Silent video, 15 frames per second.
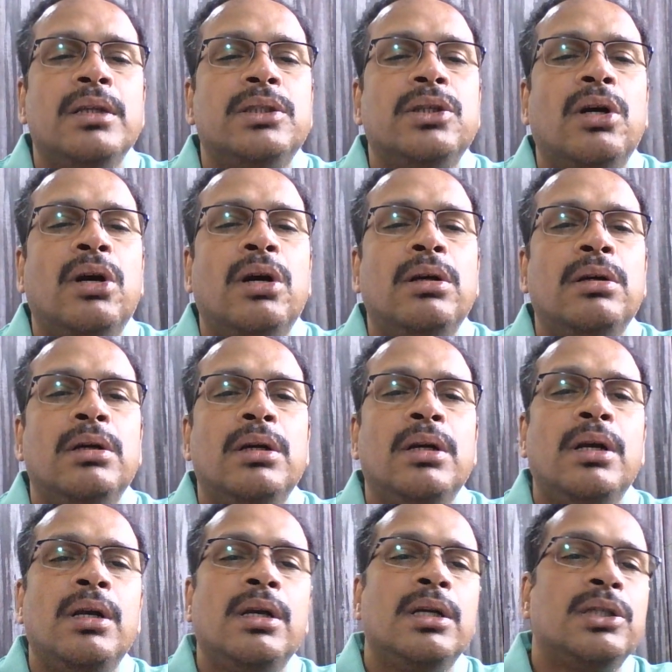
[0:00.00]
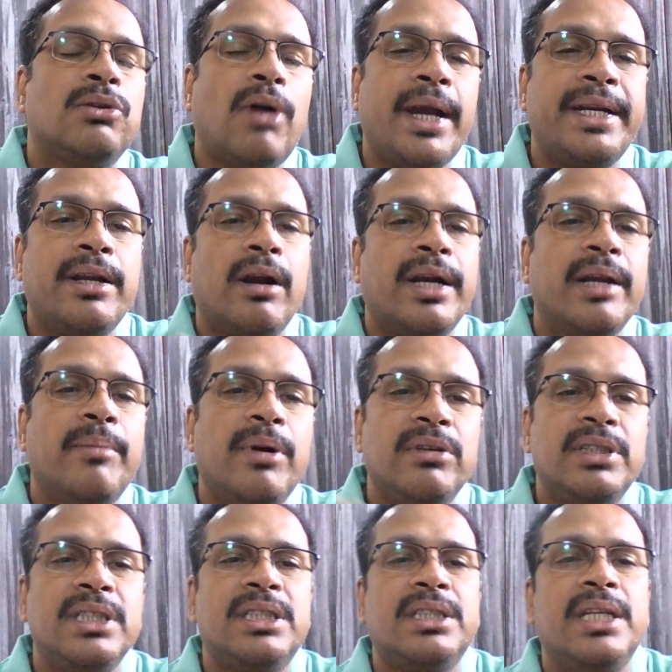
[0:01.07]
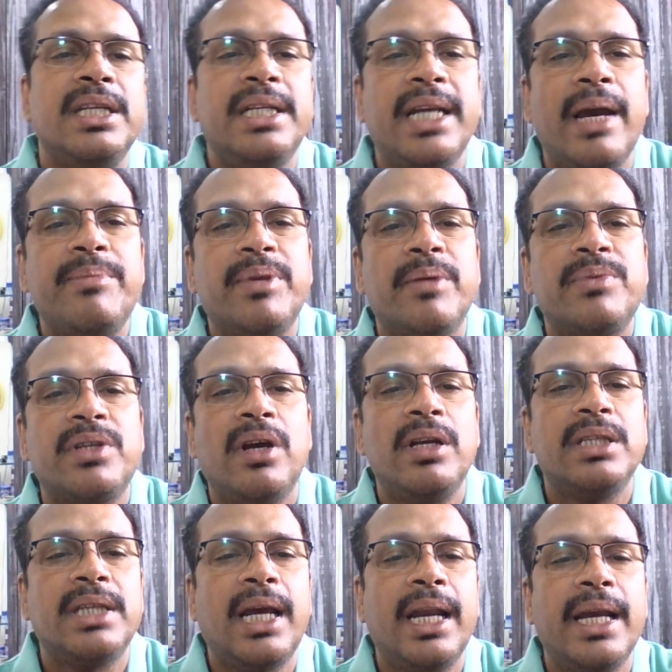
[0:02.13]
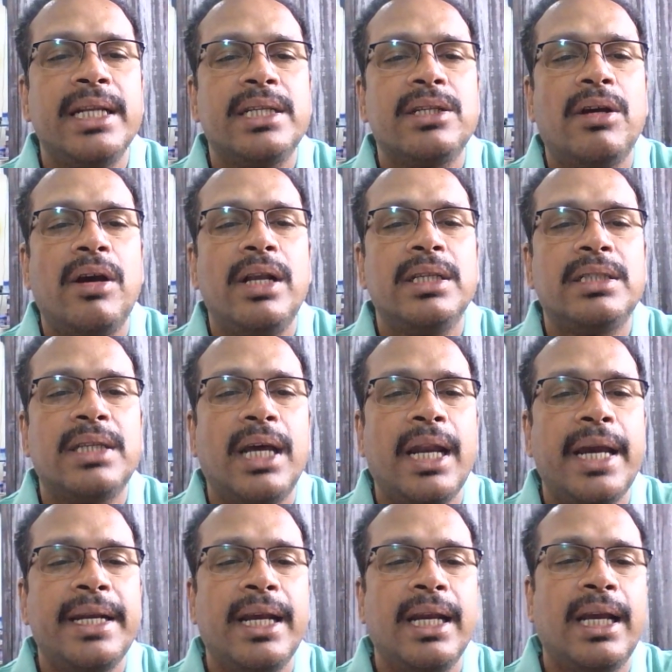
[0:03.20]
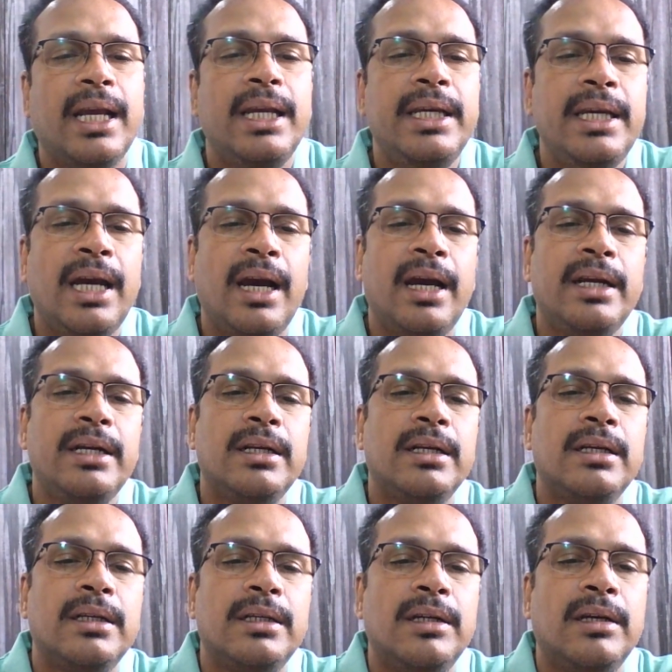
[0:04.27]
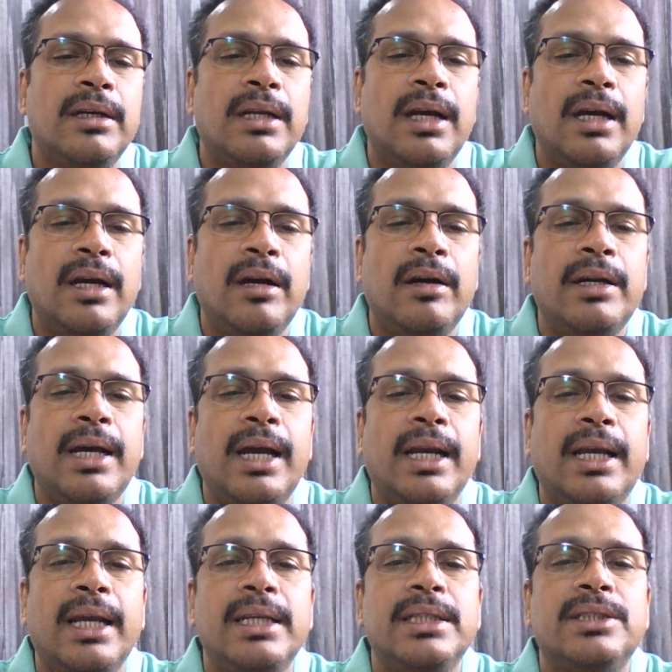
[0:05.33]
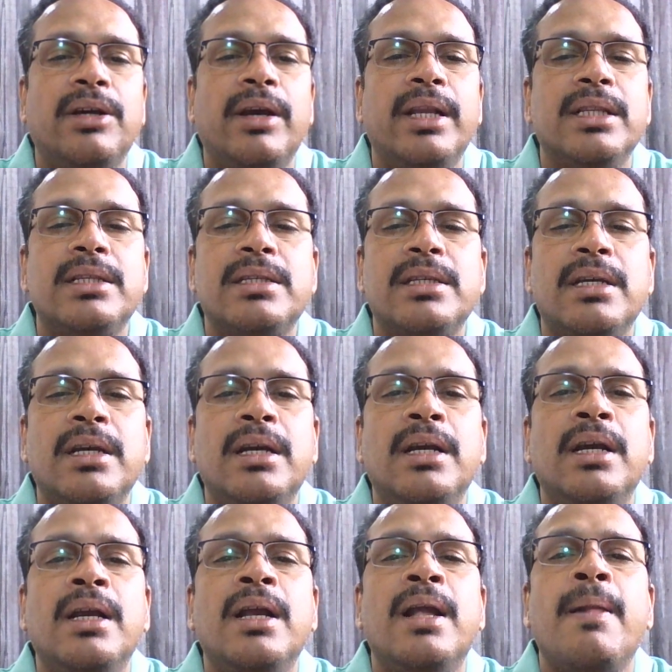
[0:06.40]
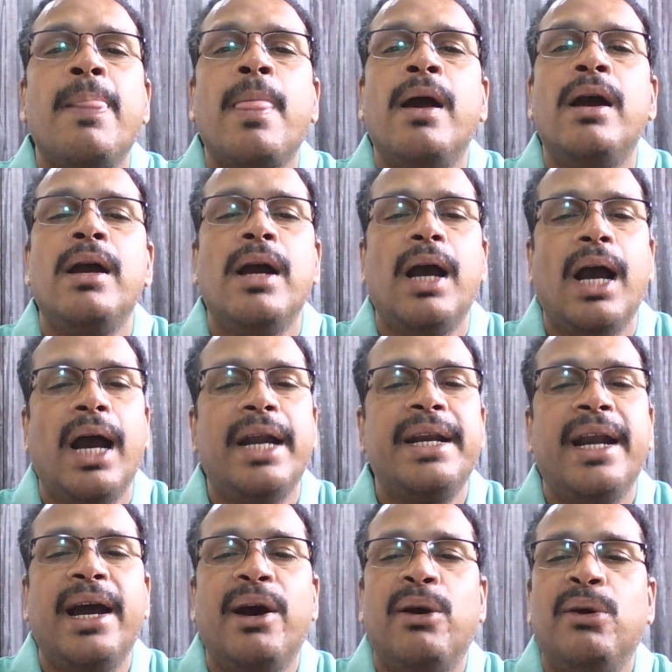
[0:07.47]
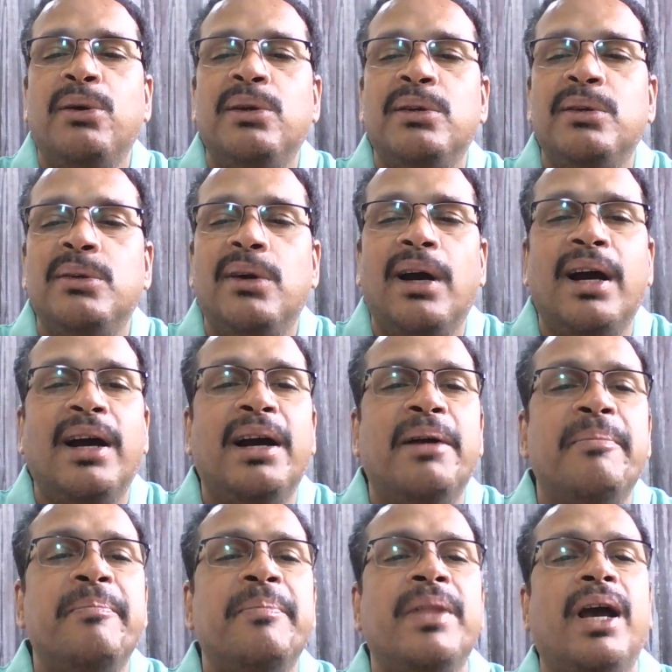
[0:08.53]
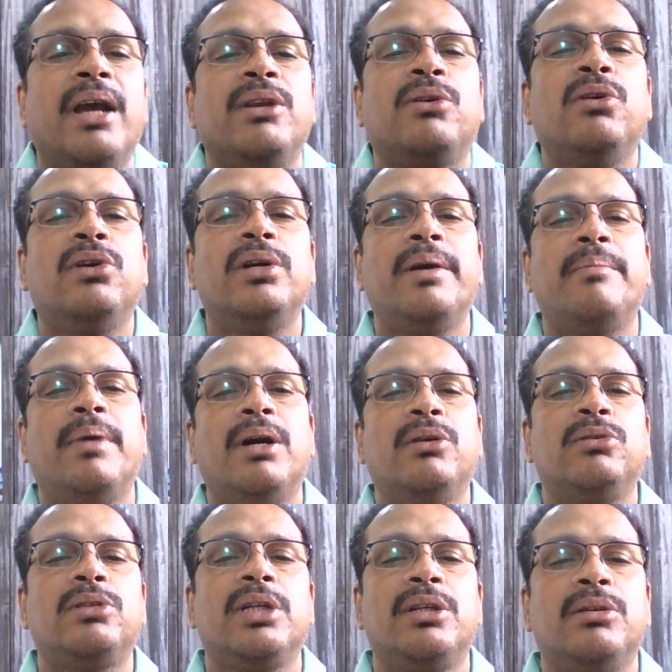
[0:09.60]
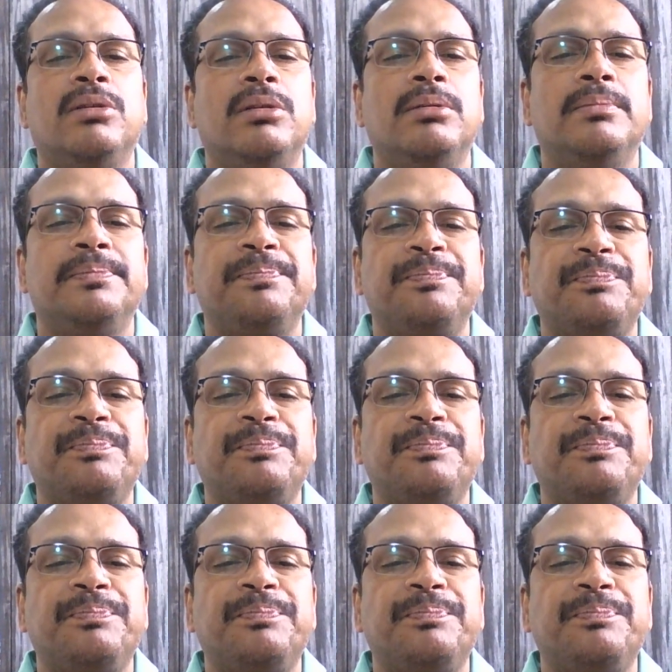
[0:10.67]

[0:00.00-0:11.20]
So I talked about these three types of soil: saline soils, saline alkali and null or alkali soils. And now I'll go about, you know,